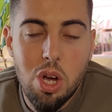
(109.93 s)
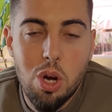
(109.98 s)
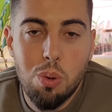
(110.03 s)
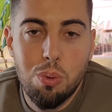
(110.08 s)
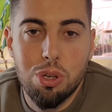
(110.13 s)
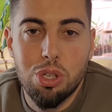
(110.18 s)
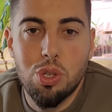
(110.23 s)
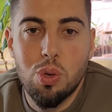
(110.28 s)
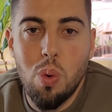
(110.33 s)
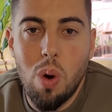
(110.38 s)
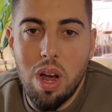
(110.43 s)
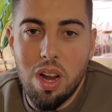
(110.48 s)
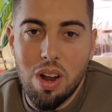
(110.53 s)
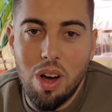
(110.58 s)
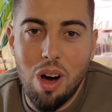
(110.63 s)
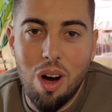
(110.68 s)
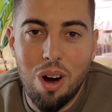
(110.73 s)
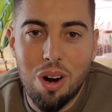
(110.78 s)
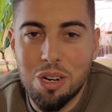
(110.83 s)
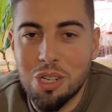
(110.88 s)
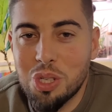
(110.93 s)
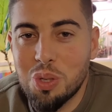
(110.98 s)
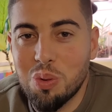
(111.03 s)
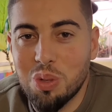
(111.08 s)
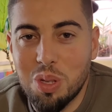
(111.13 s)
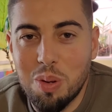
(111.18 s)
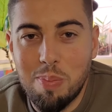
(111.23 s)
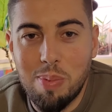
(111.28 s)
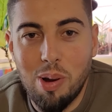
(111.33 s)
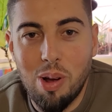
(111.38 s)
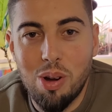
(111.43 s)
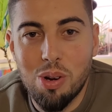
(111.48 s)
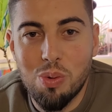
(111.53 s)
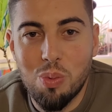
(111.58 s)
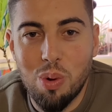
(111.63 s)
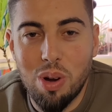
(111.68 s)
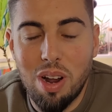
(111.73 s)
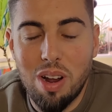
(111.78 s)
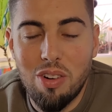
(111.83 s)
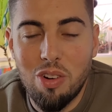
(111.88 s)
was quite harsh with the plant
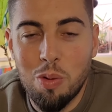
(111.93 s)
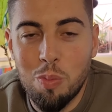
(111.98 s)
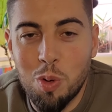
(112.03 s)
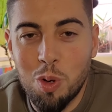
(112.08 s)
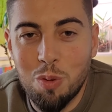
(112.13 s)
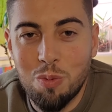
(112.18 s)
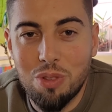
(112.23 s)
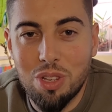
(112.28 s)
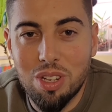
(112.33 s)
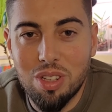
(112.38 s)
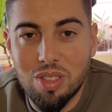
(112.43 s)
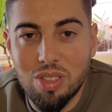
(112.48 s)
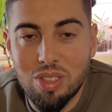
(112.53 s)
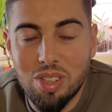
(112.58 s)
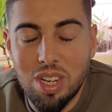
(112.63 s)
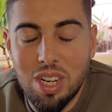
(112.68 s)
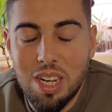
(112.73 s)
when I removed this,